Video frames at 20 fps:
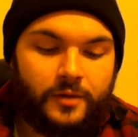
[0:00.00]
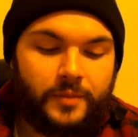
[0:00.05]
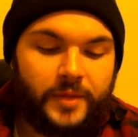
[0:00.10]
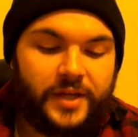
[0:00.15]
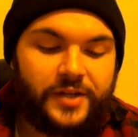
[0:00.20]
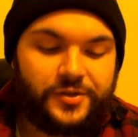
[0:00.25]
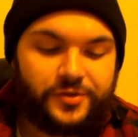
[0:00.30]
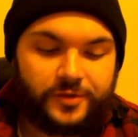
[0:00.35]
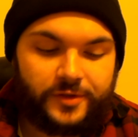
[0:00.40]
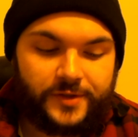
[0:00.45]

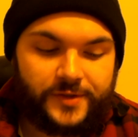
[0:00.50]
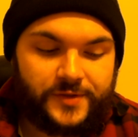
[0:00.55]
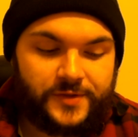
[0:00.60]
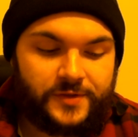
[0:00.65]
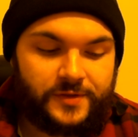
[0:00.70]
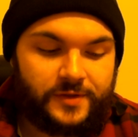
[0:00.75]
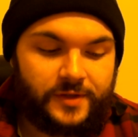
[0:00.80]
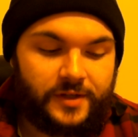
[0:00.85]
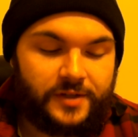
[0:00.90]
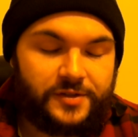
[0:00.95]

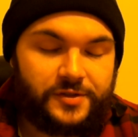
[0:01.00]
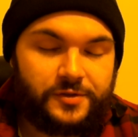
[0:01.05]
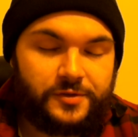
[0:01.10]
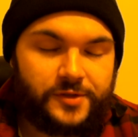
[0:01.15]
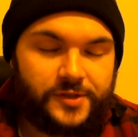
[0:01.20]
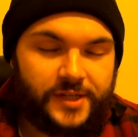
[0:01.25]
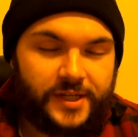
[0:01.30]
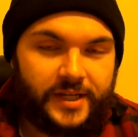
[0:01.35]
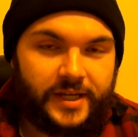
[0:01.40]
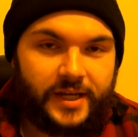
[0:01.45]
patrons that do
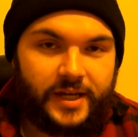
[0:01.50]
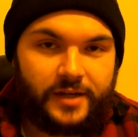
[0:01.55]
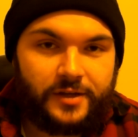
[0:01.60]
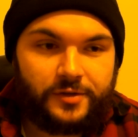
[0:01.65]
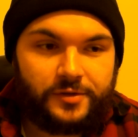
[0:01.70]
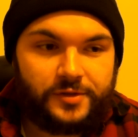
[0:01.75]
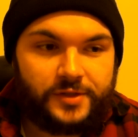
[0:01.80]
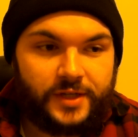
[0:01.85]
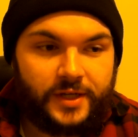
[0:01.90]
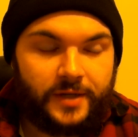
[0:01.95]
take
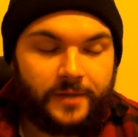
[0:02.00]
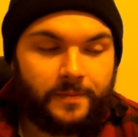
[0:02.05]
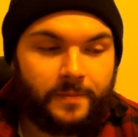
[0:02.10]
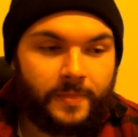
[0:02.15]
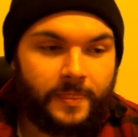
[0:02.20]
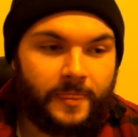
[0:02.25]
Accutane.